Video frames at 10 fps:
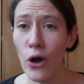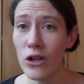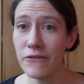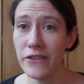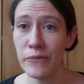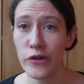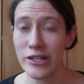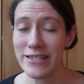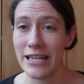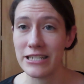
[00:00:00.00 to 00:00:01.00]
All of them were
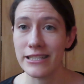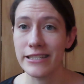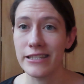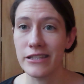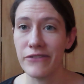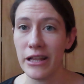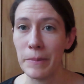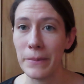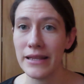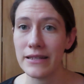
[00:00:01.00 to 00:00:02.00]
essential in the
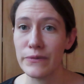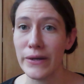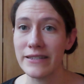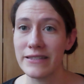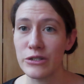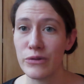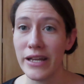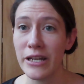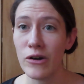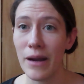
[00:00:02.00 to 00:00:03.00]
development as well as the
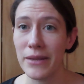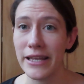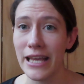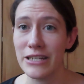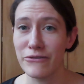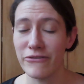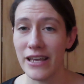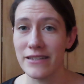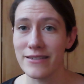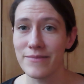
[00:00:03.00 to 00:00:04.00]
training or application
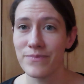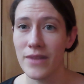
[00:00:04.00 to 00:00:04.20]
phase.